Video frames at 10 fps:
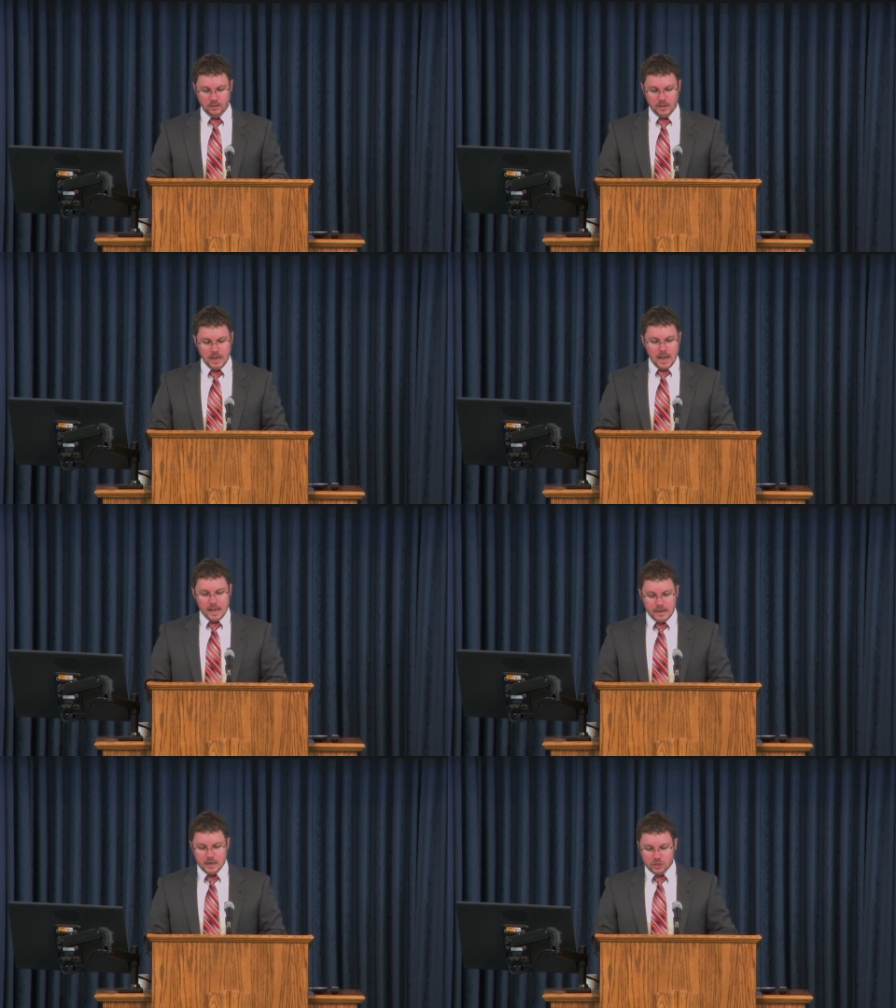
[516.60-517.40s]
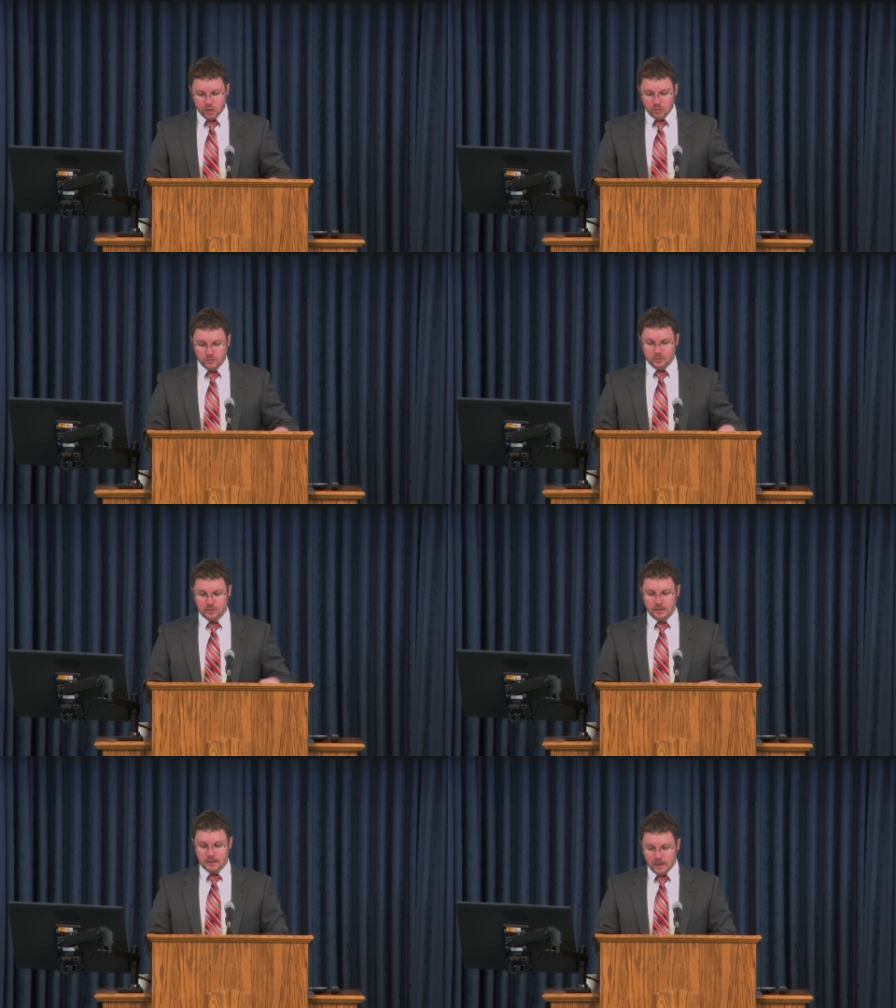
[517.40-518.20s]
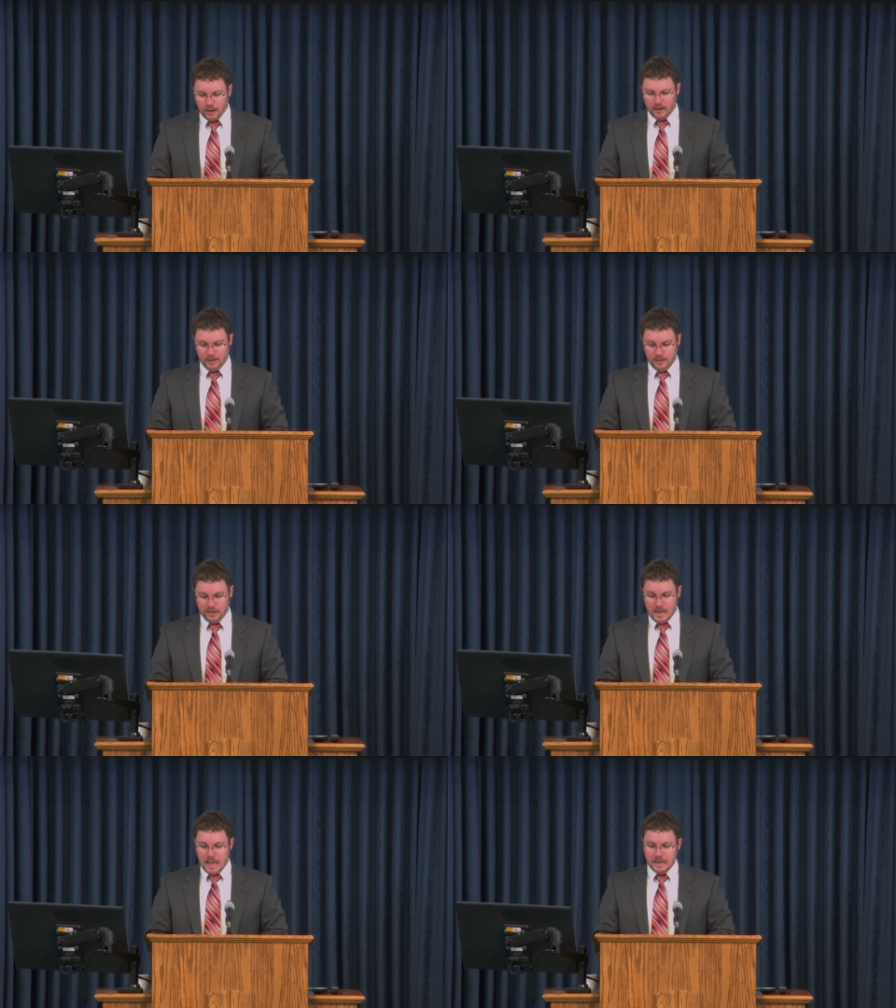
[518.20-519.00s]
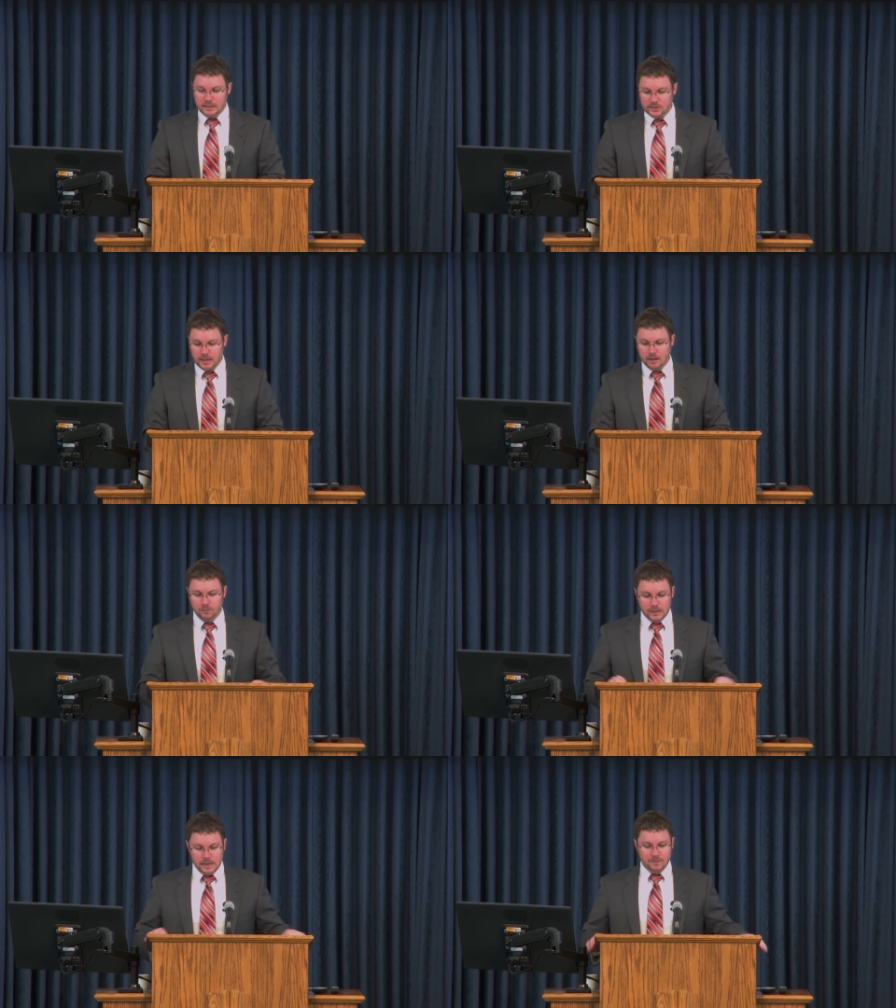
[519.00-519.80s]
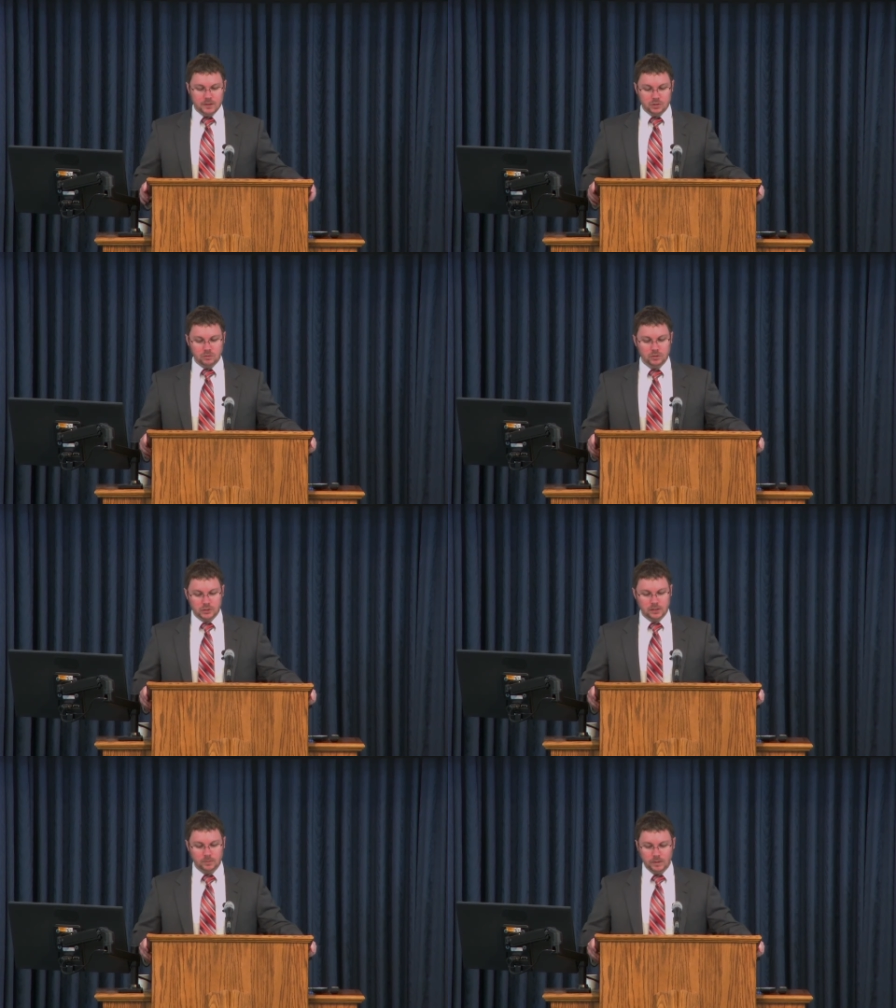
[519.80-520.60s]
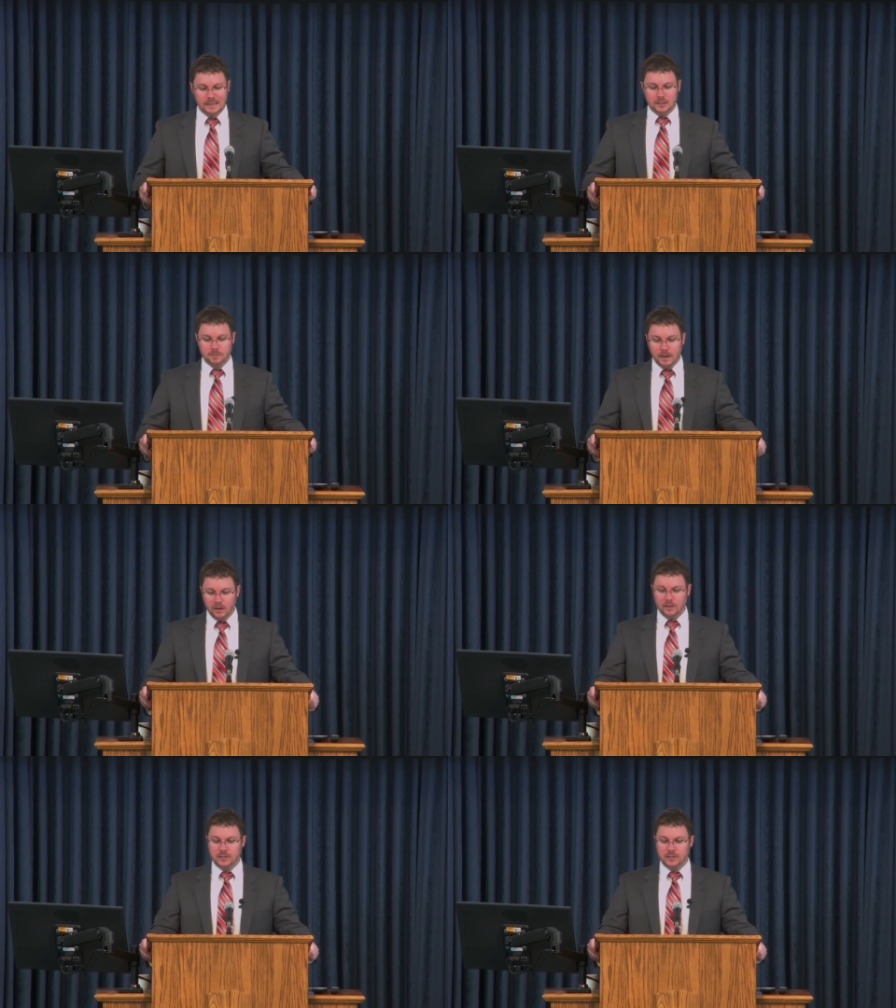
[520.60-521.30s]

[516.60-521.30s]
And He chose God. And instead of leaving Jerusalem with His parents,